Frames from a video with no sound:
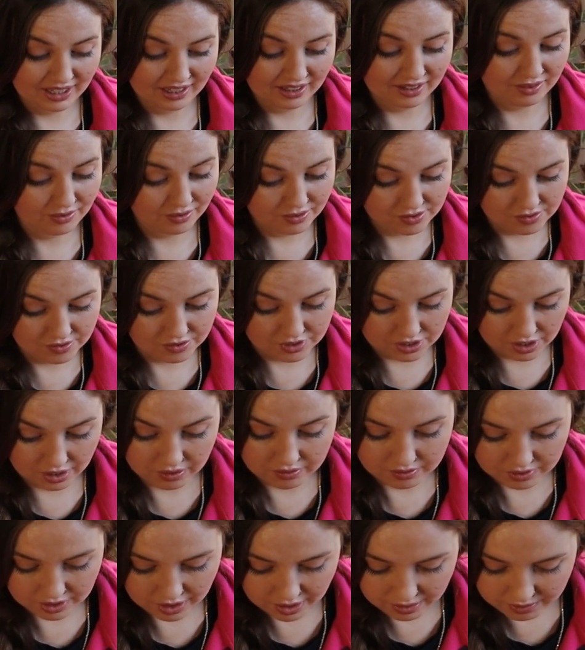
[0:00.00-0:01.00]
If you
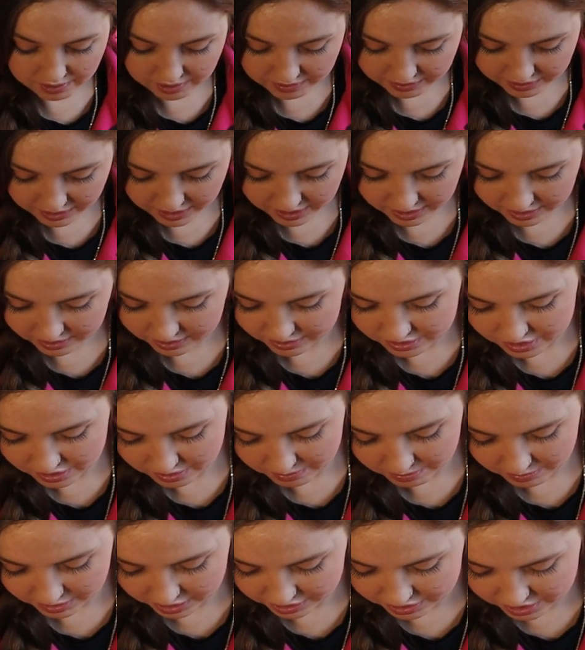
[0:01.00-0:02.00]
don't know of her or
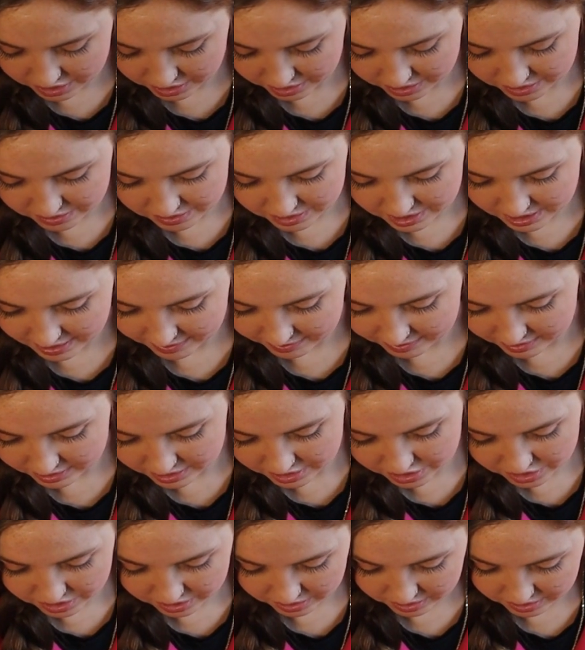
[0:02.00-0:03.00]
don't watch her, you
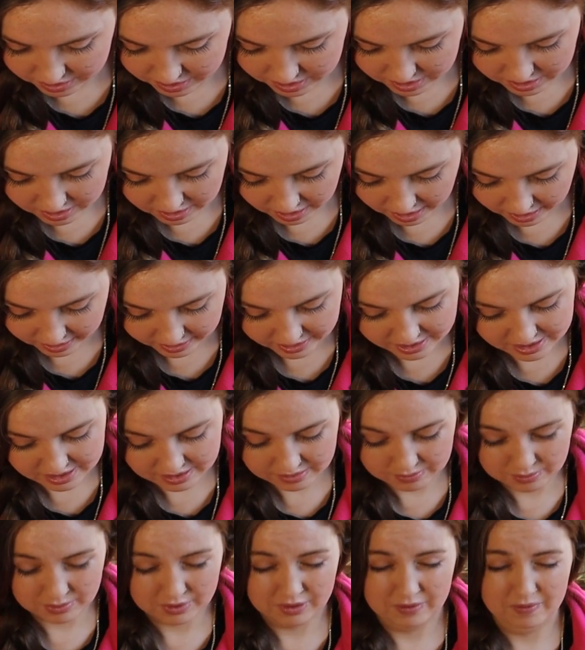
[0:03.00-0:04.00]
definitely should.
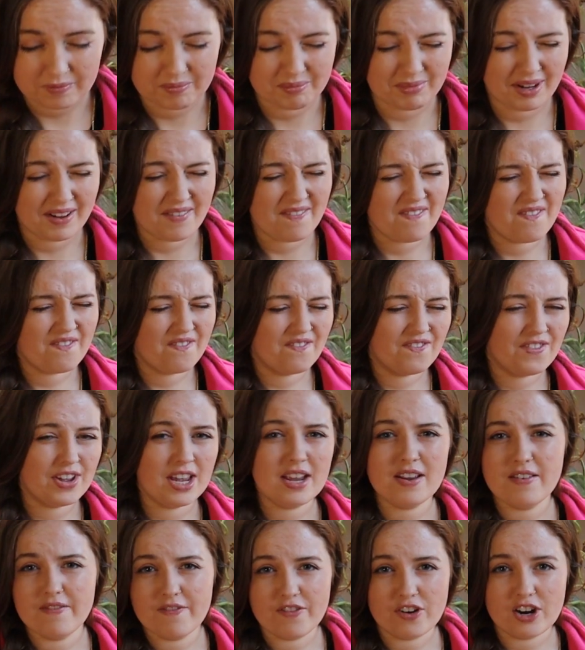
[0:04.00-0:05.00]
Honestly, one of my
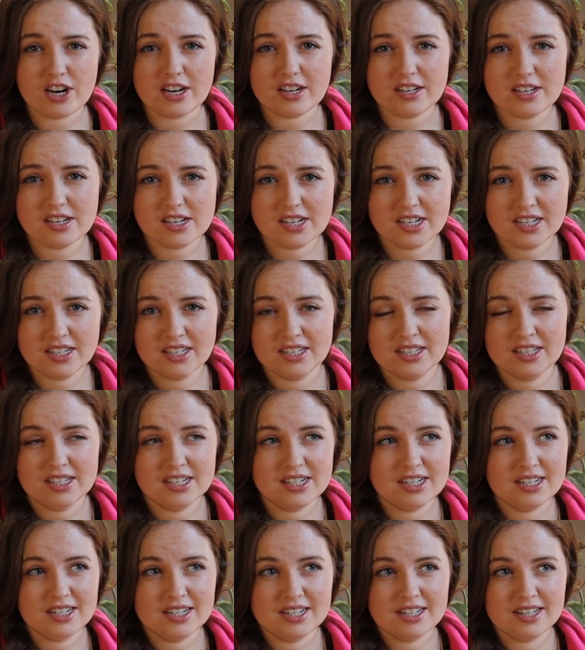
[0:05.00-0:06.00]
favorite
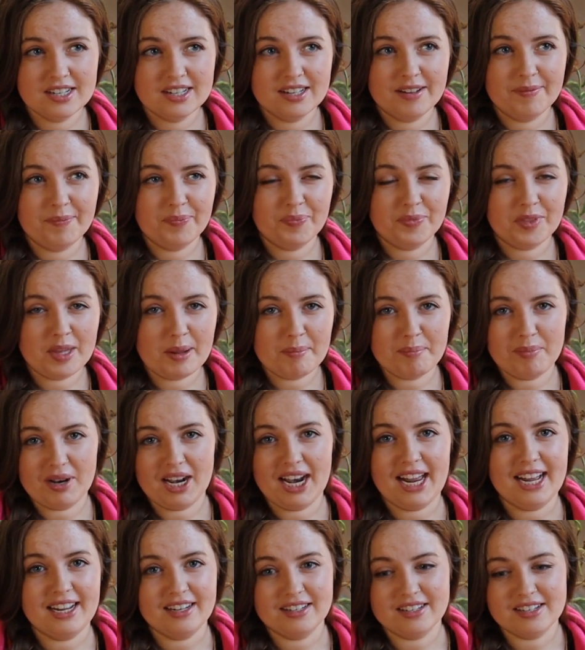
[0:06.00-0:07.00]

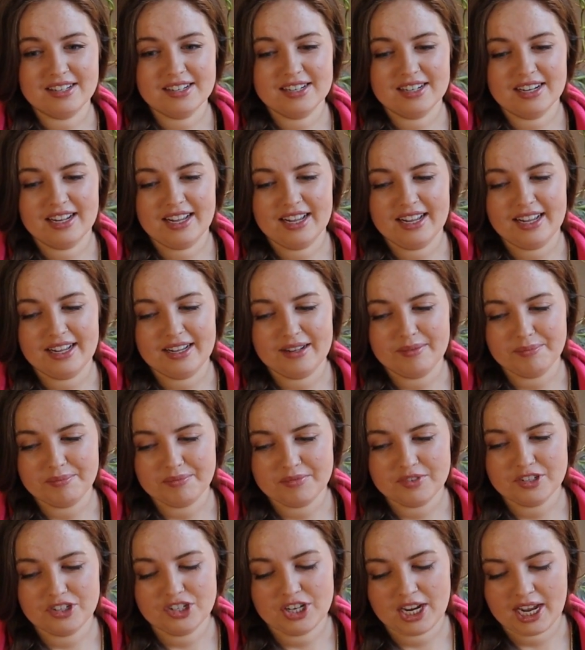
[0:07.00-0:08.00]
plant
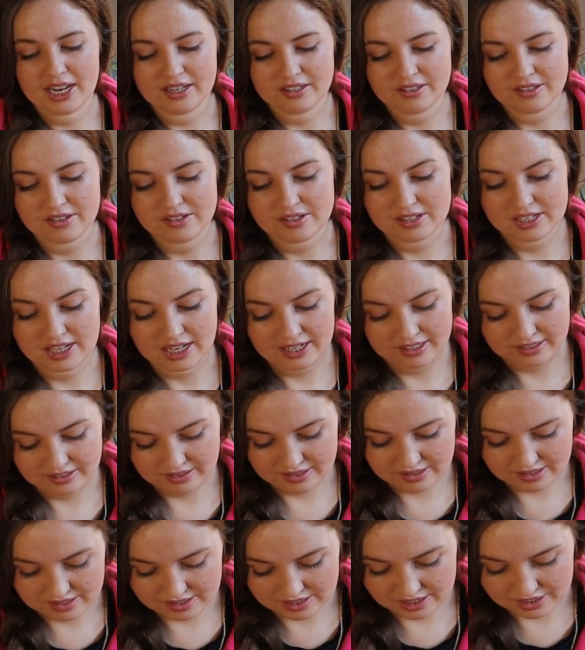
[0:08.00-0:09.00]
channels
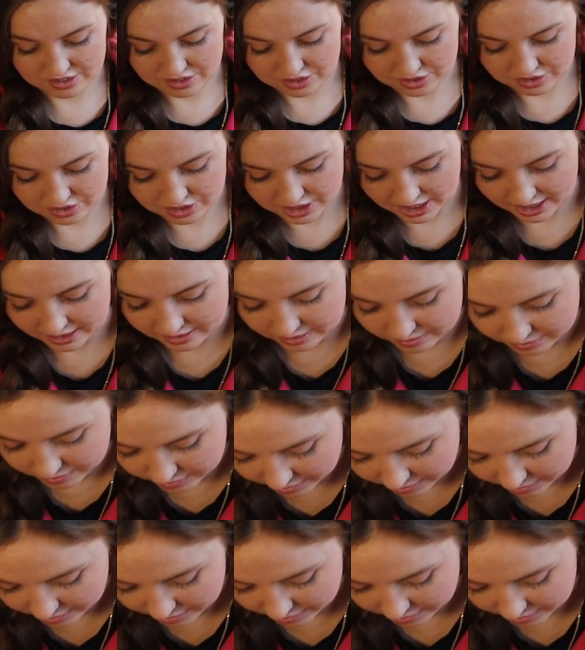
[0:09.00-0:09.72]
and sister channel,